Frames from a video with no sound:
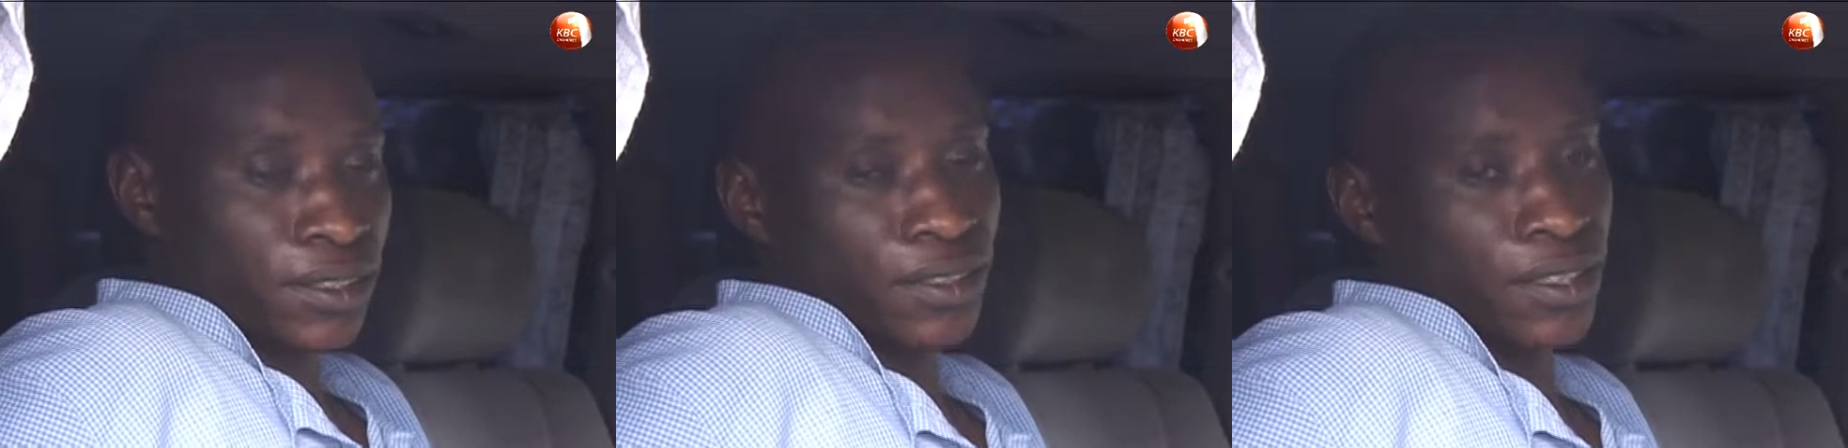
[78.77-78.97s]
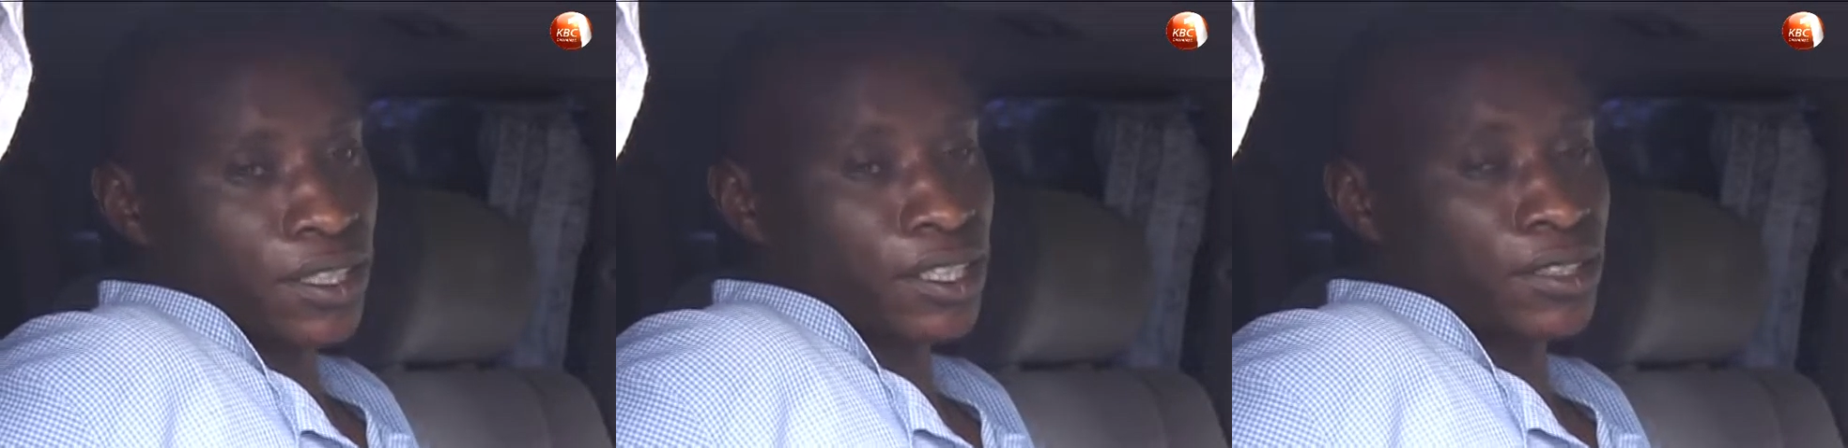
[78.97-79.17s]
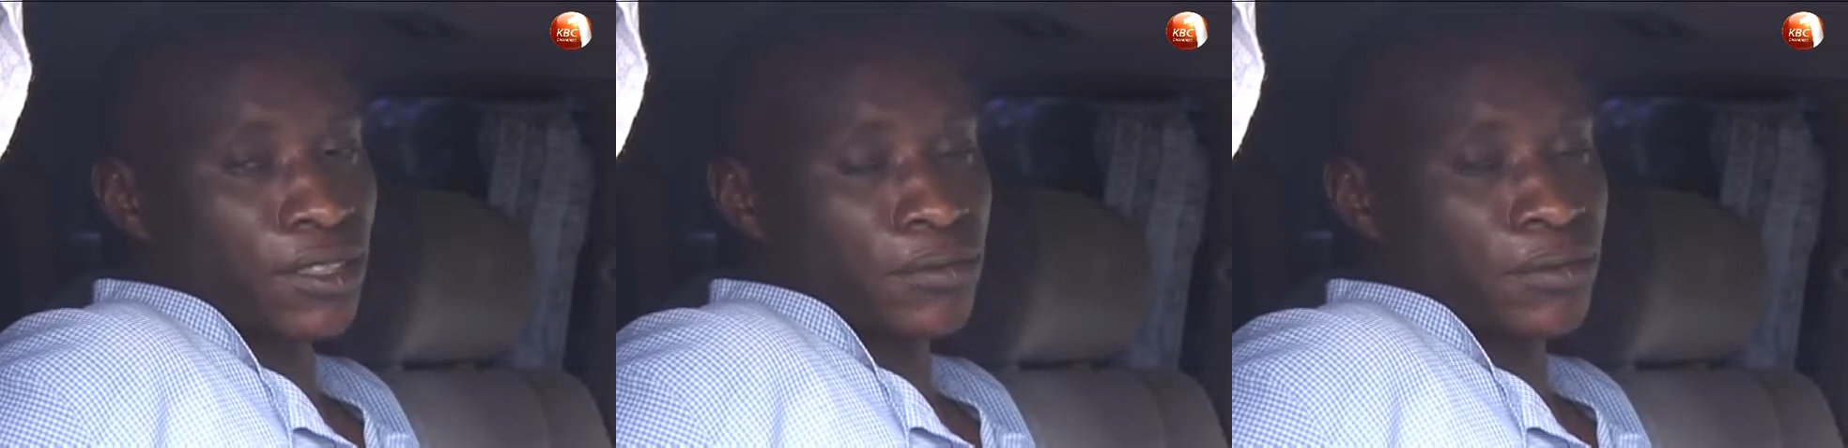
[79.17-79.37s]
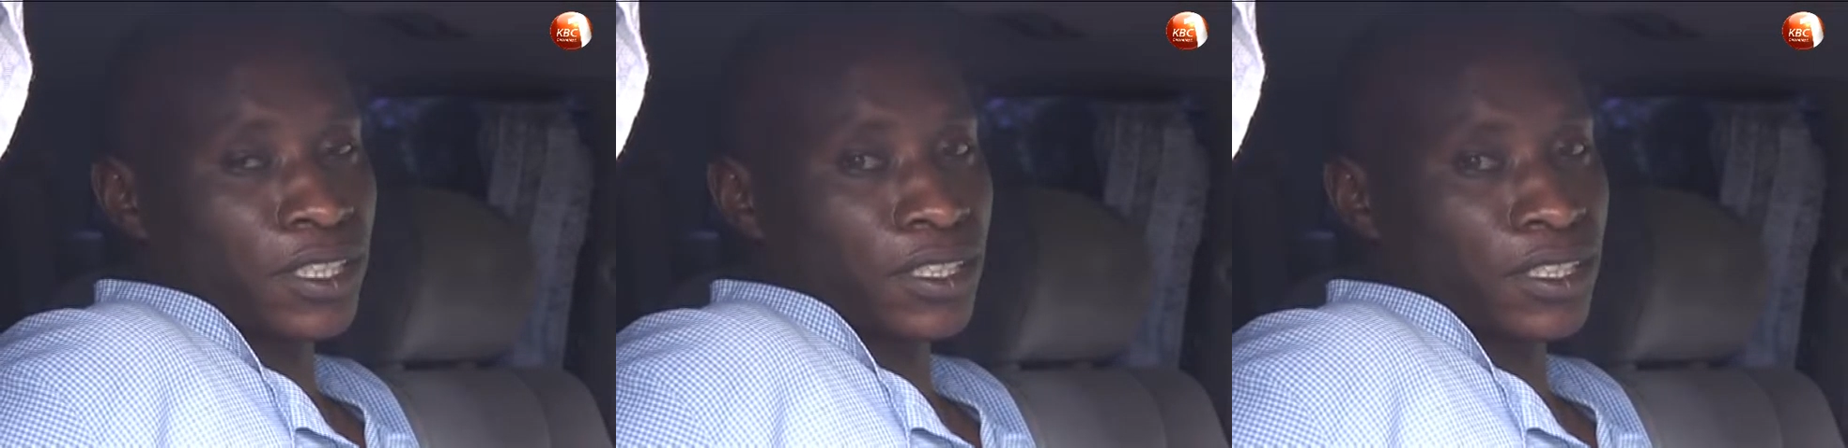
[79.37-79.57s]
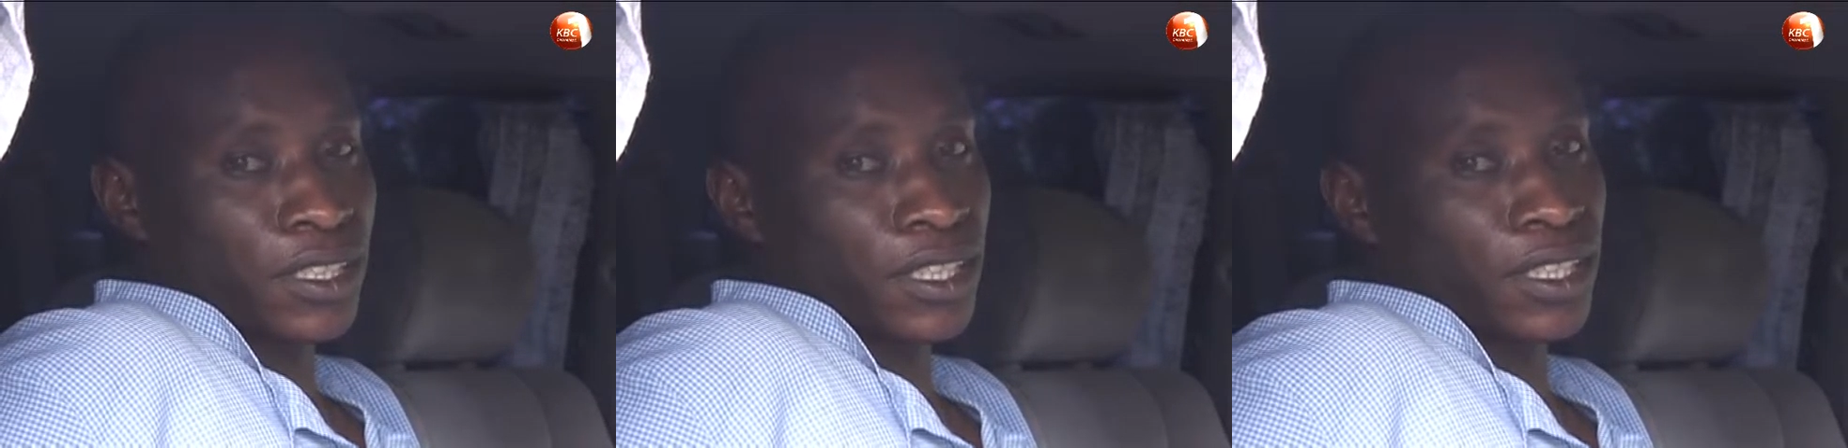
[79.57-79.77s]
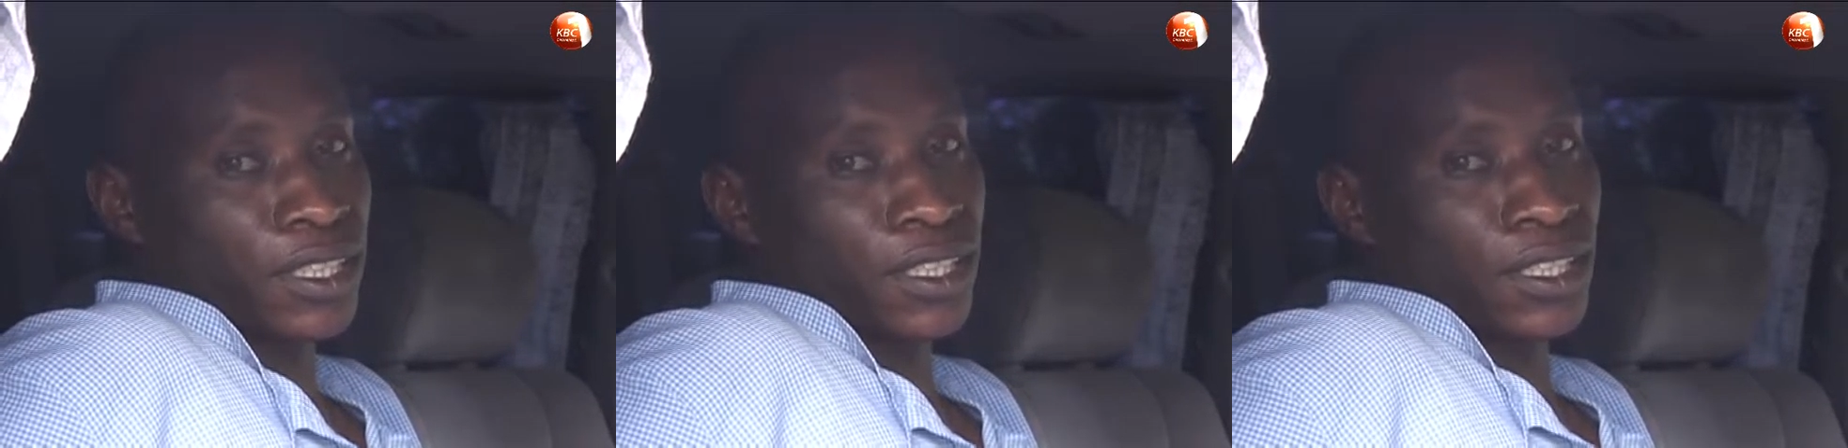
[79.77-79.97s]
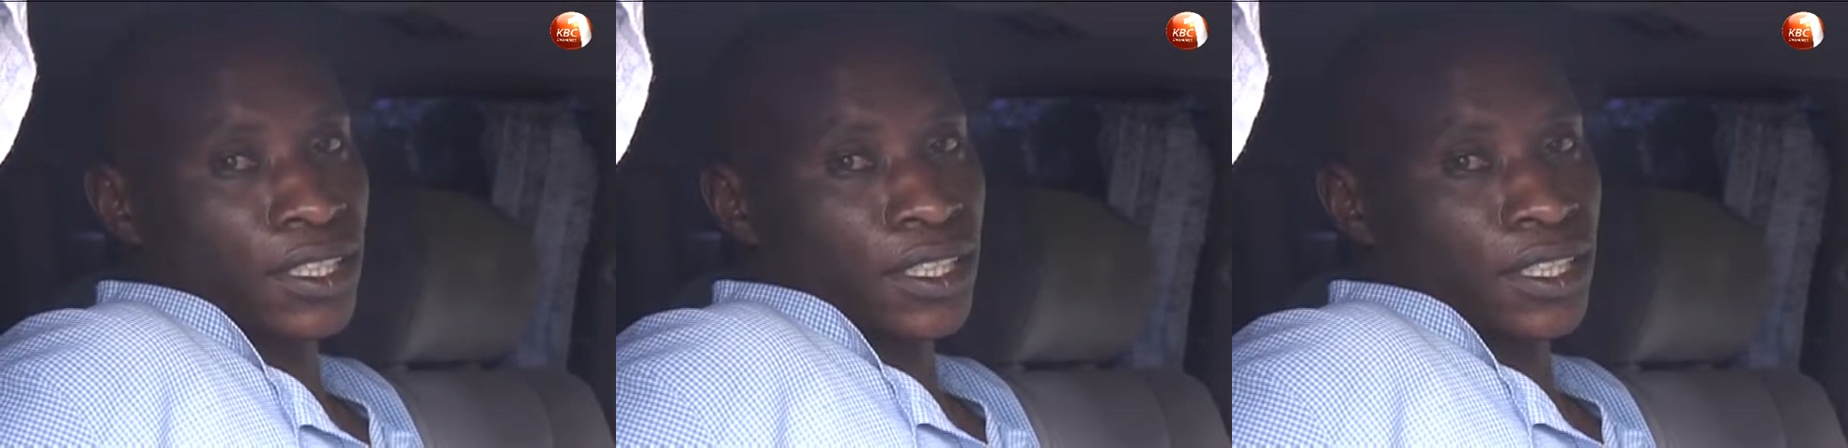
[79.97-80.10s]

akiwa amenishika.